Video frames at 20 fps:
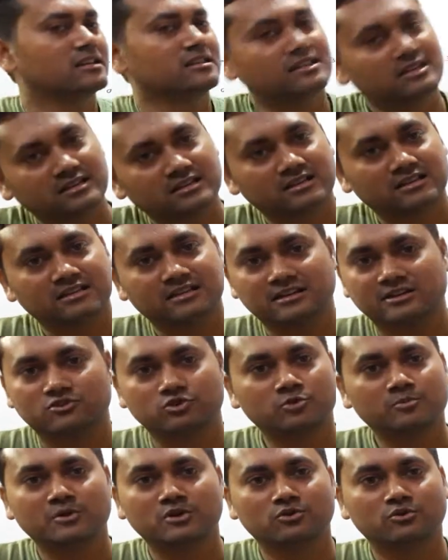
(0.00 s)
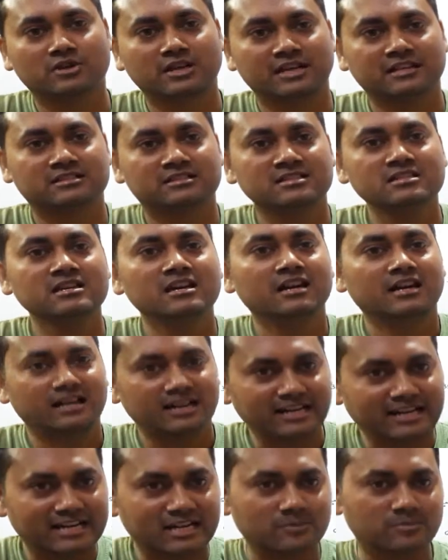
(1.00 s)
then it would be known as the
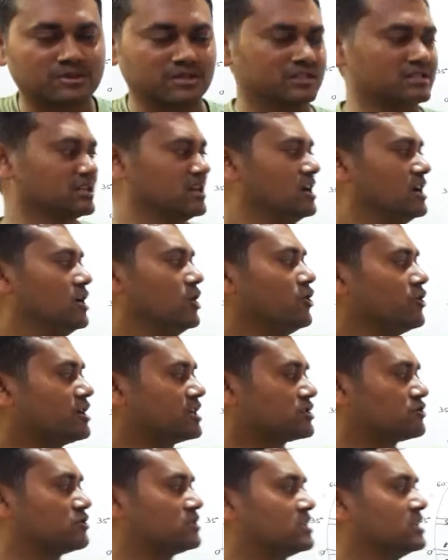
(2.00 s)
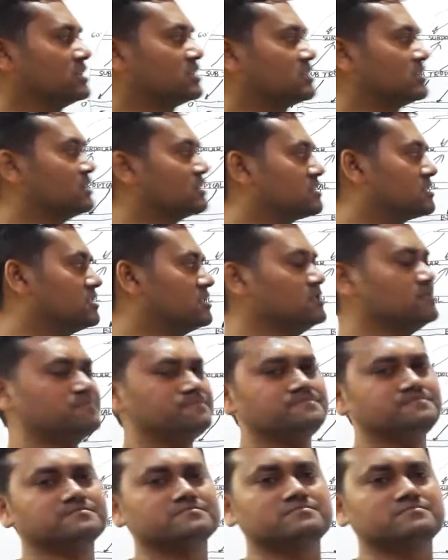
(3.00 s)
land breeze. Okay, so this is the